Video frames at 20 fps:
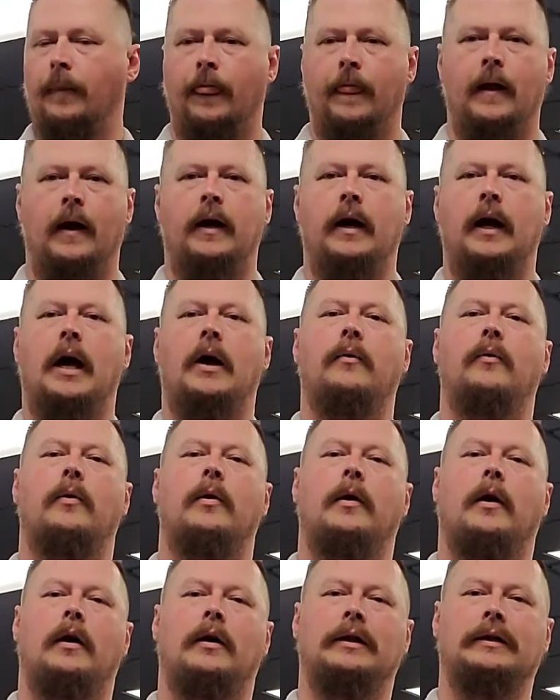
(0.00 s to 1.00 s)
And now we're
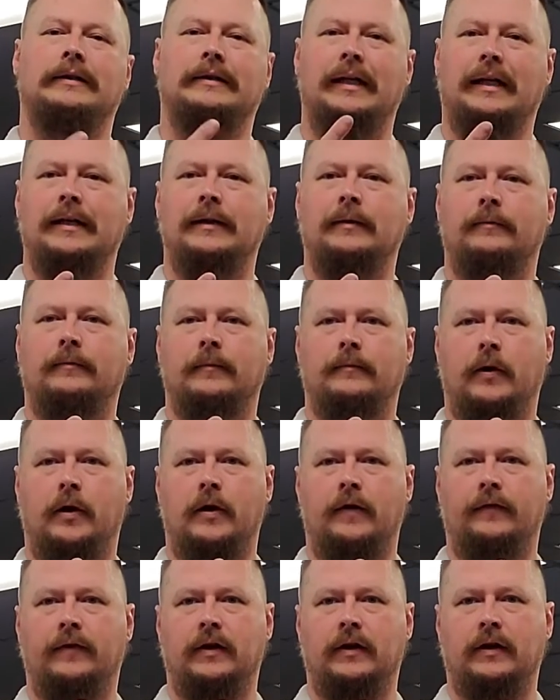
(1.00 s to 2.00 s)
on the second
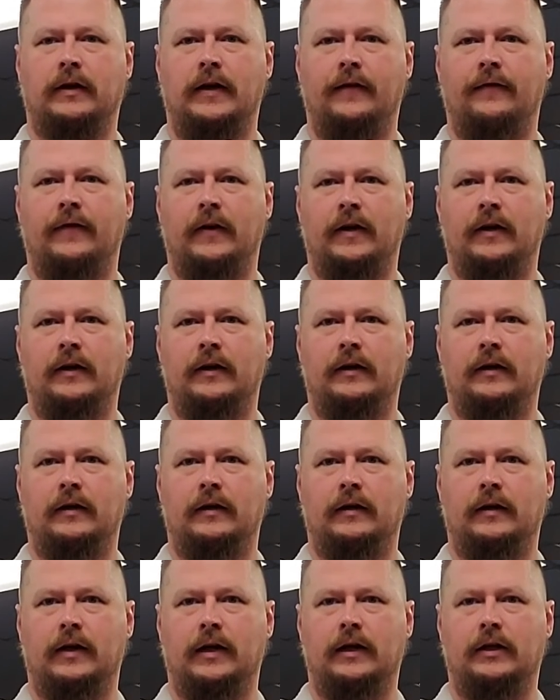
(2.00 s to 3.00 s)
part of the
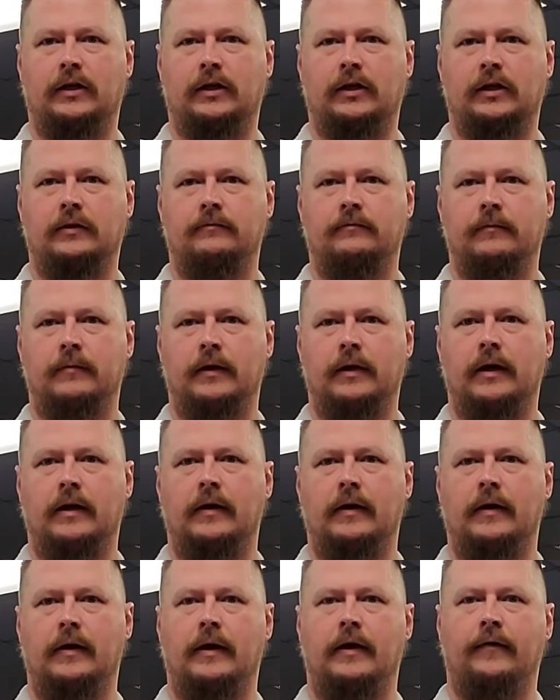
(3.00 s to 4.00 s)
definition,
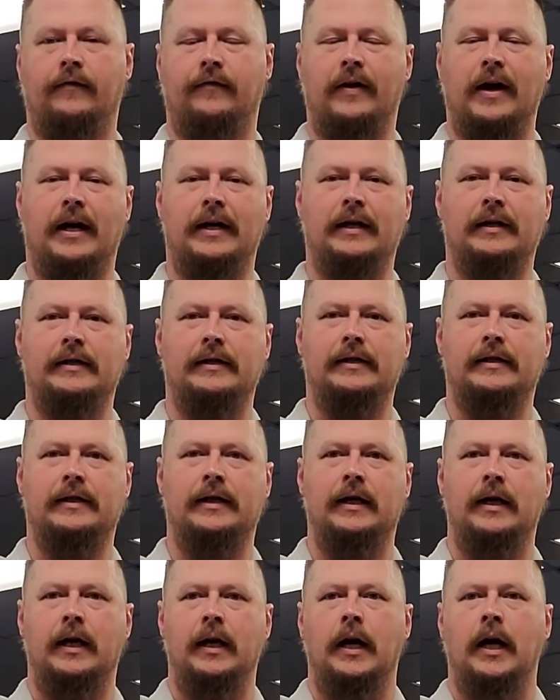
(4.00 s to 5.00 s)
and that is
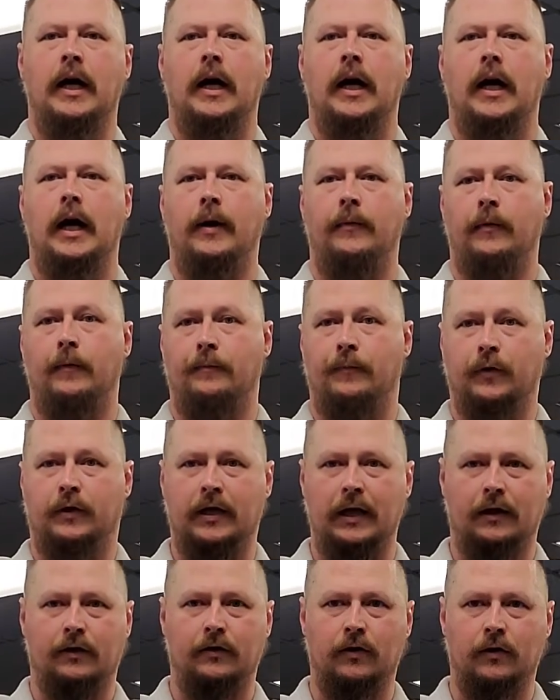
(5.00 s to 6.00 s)
it will
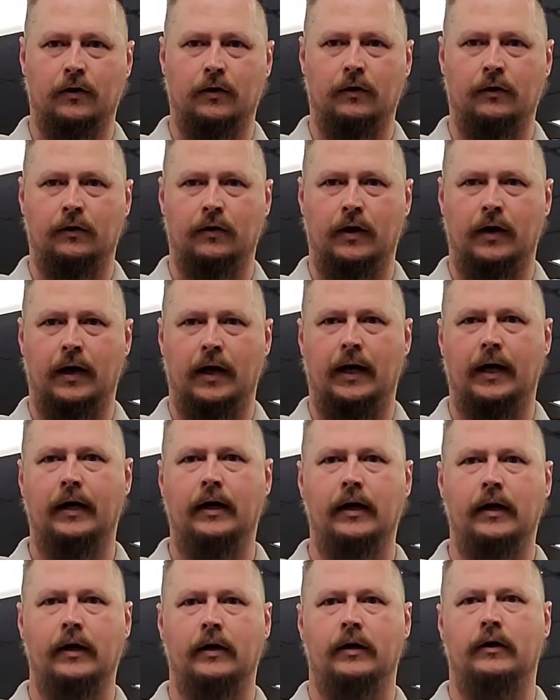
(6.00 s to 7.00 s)
protect your
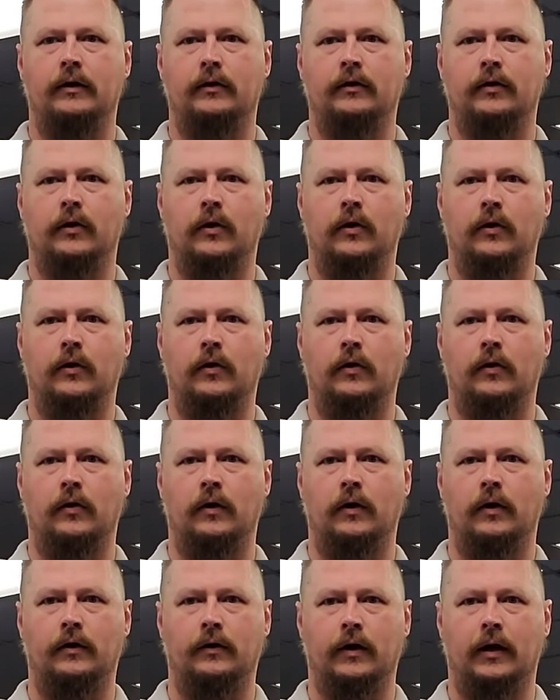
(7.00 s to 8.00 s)
head, your
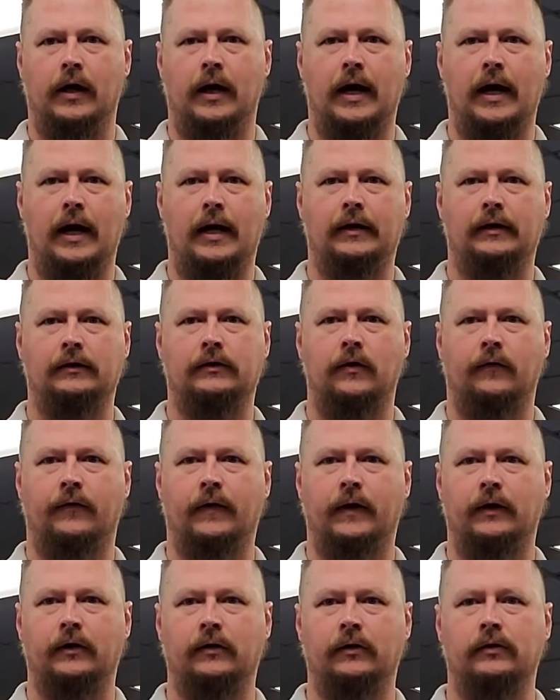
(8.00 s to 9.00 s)
hands, your
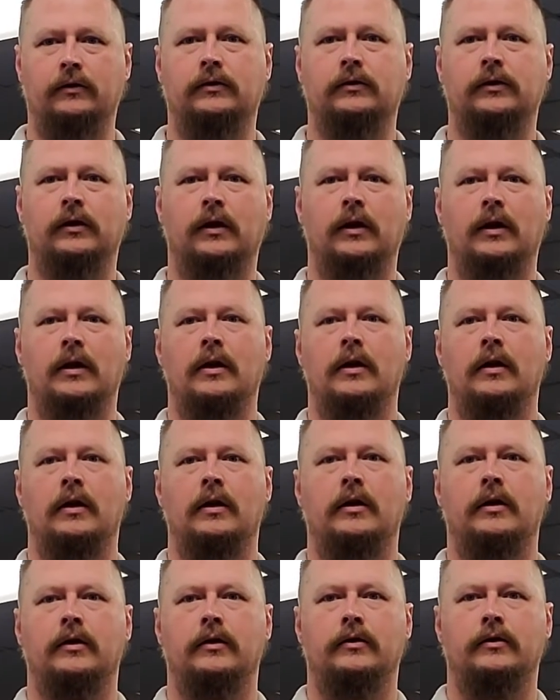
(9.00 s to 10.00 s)
fingers,
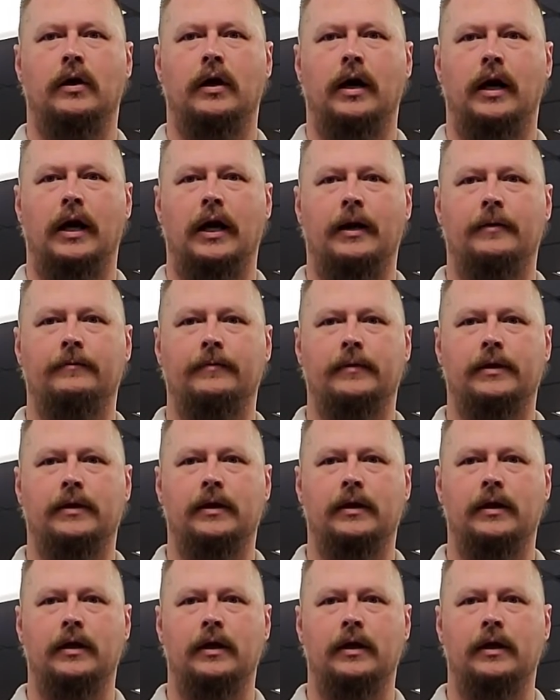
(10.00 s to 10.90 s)
your limbs,